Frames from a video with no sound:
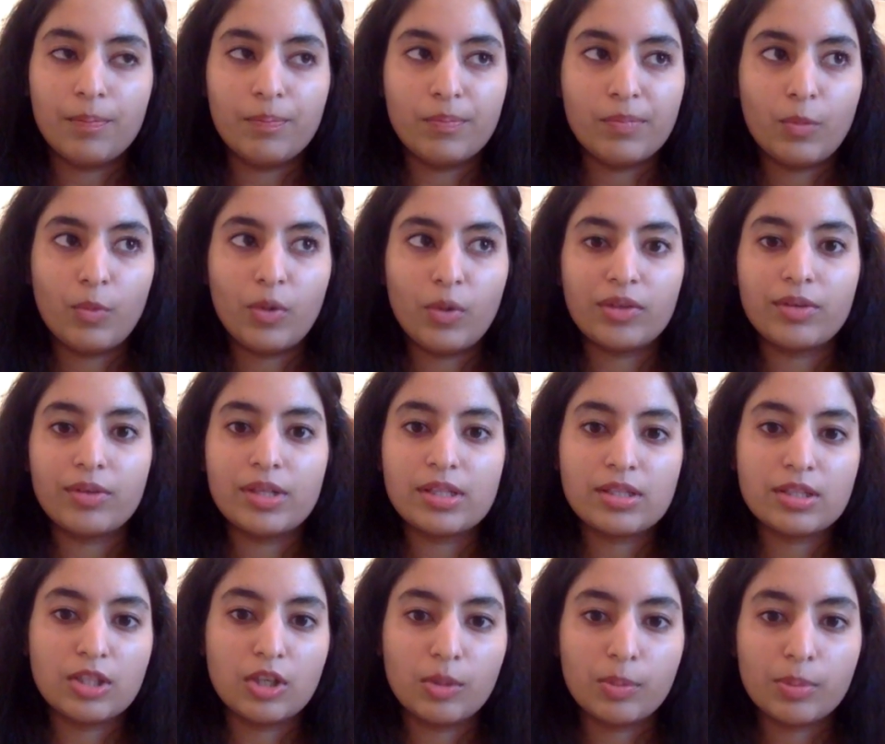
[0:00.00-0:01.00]
whether
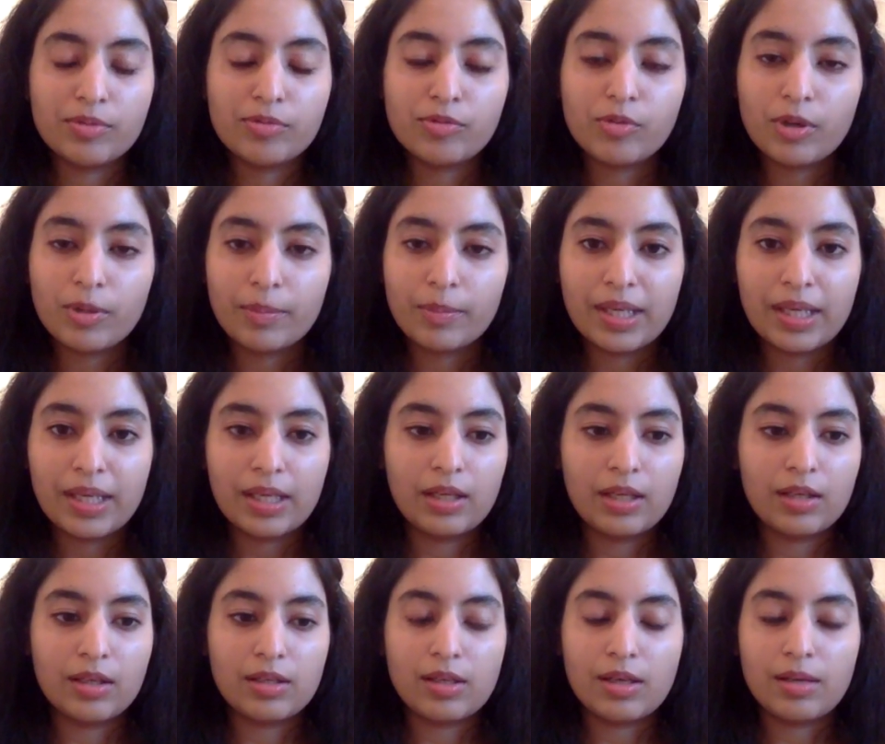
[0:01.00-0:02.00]
it's
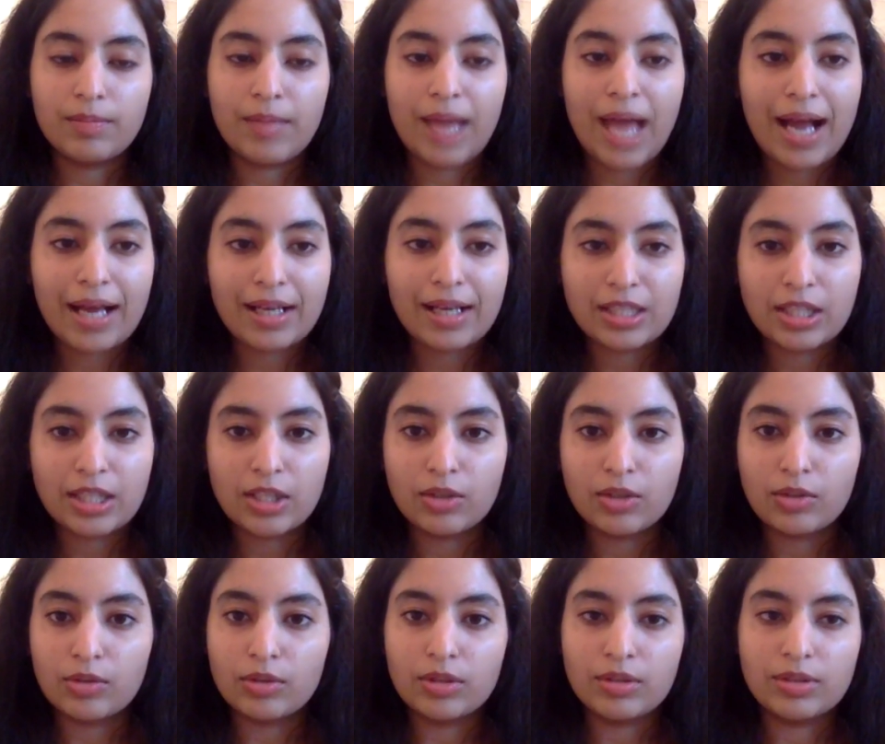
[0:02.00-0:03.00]
performing,
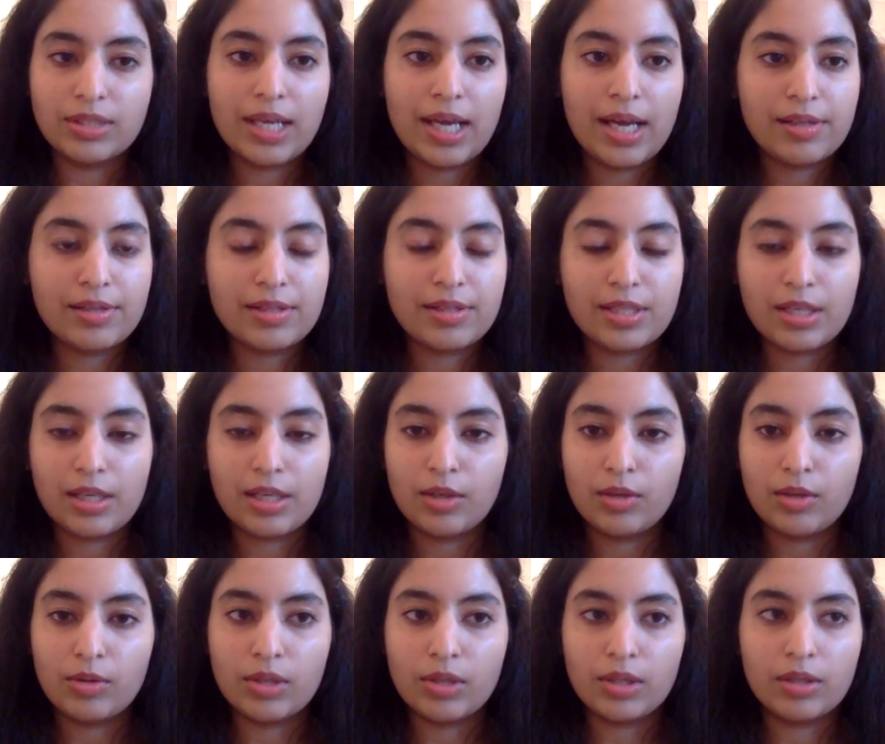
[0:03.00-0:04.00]
acting, or
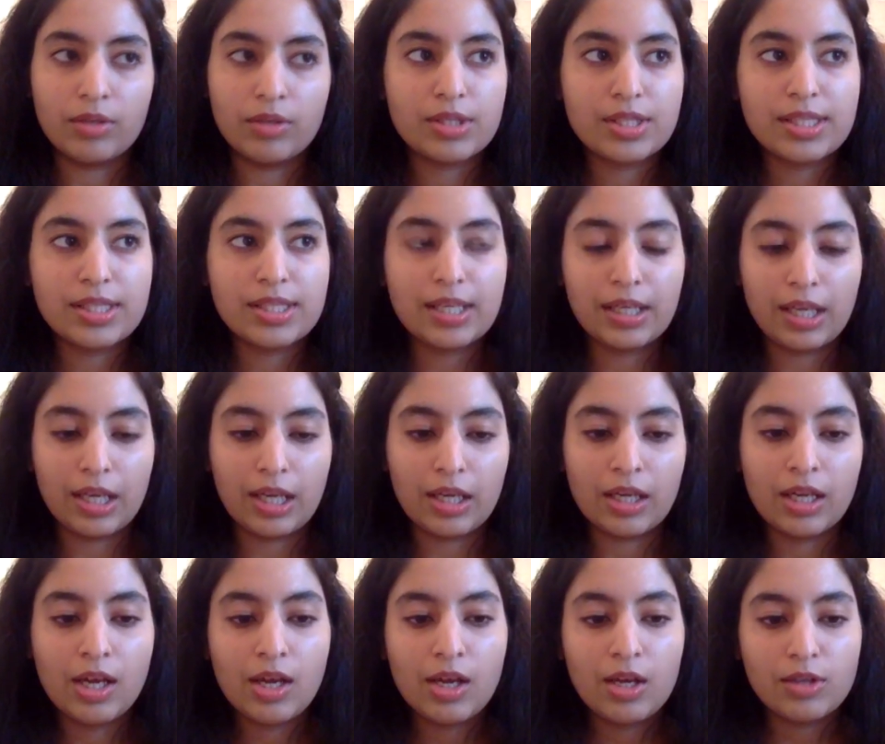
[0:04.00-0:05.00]
dancing, or singing,
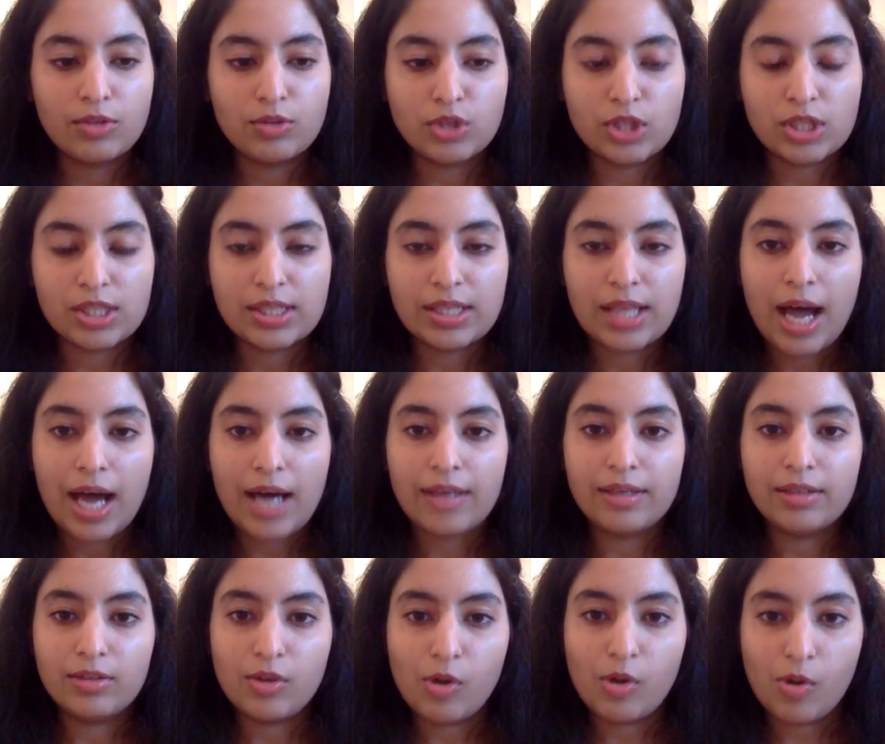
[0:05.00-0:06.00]
just that
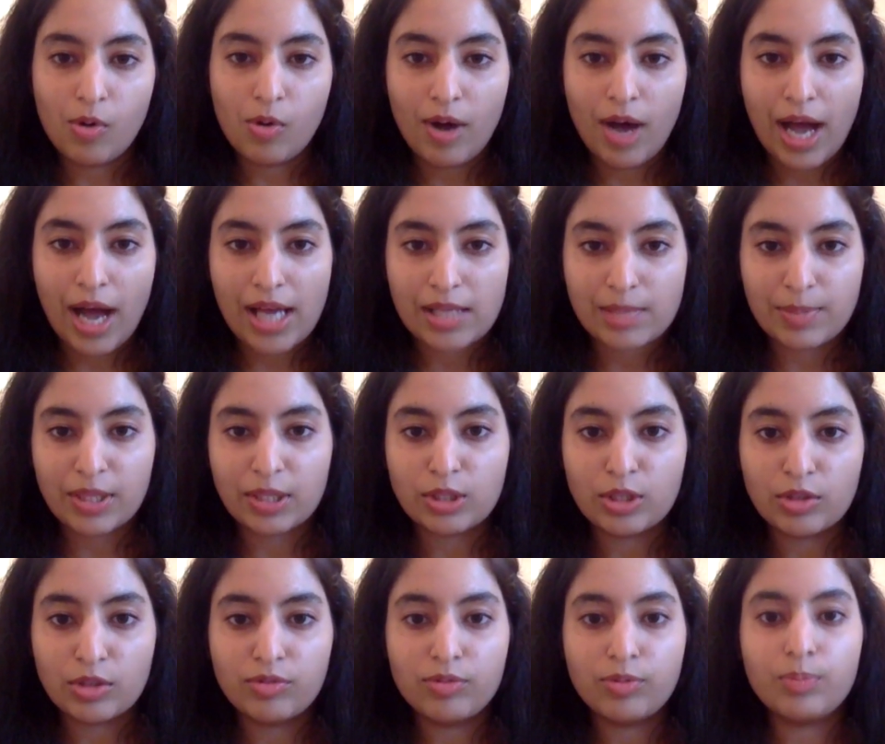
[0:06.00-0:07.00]
whole aspect
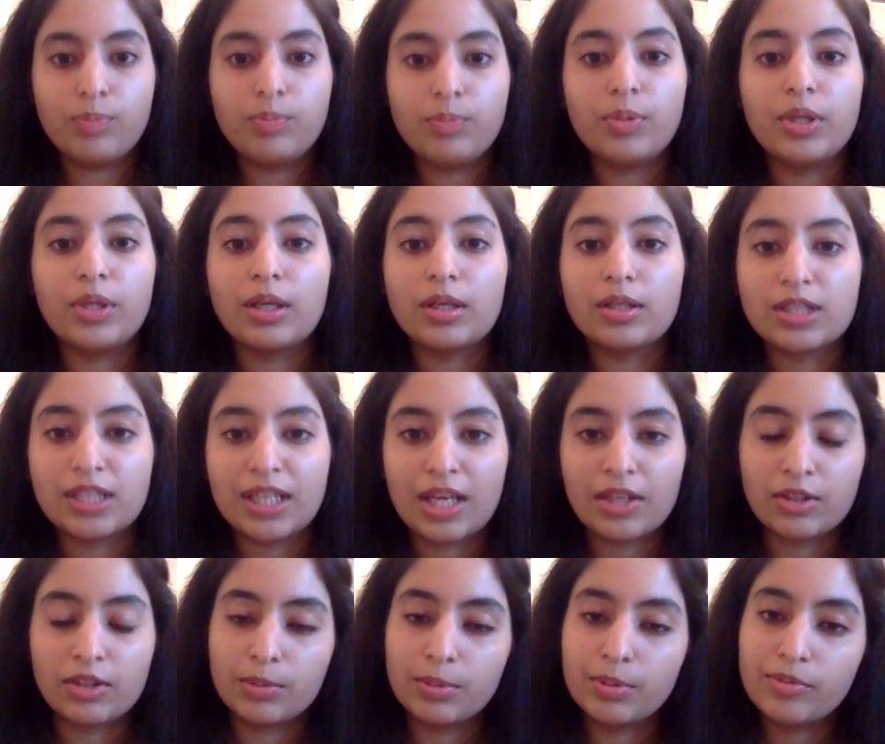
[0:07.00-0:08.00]
of putting
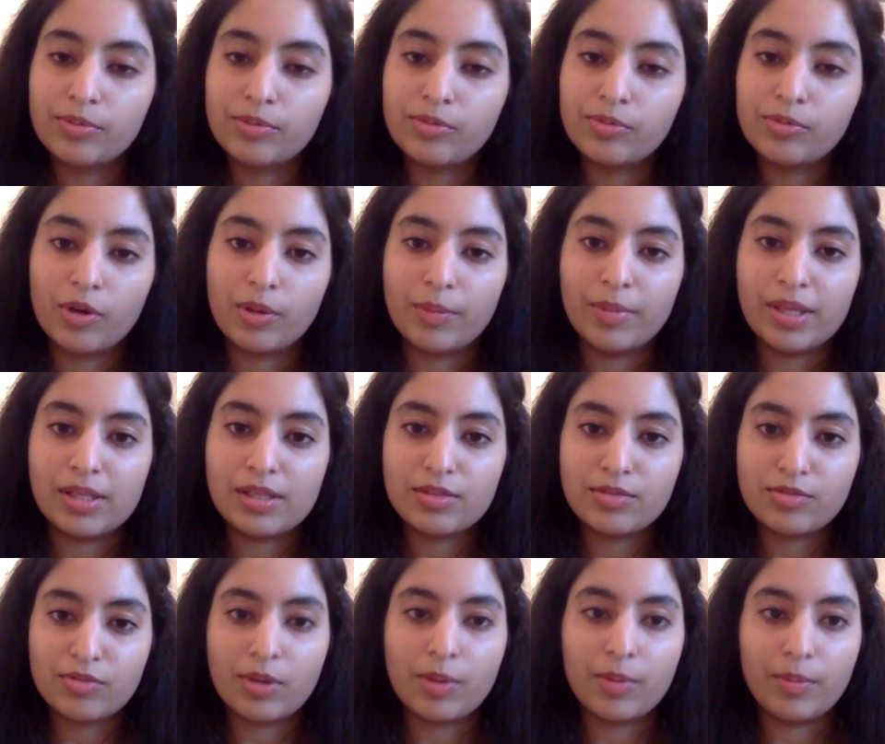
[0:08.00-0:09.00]
together a performance
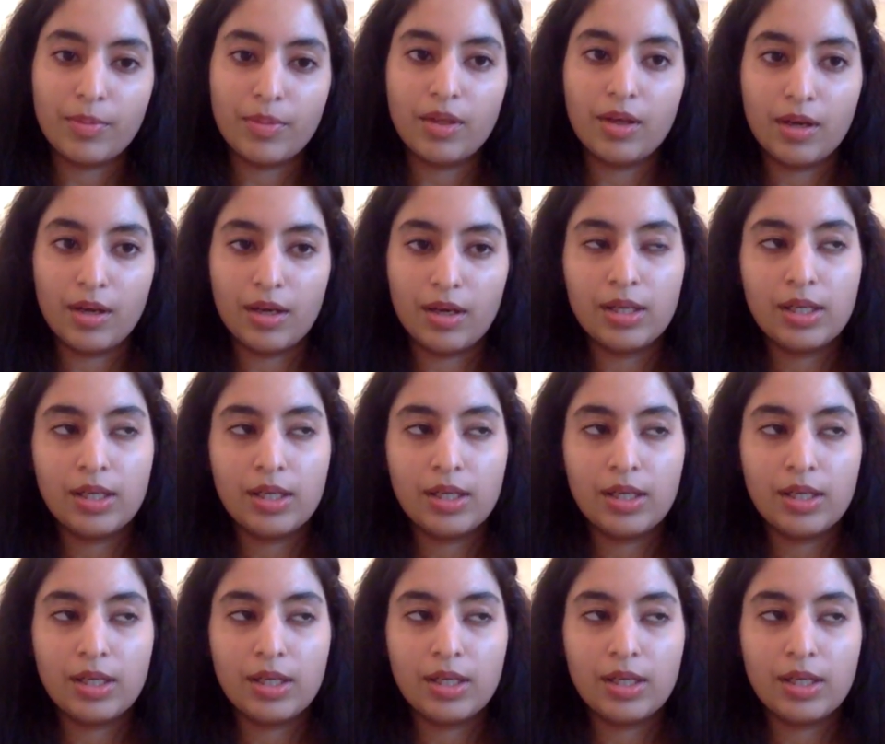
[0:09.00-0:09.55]
from the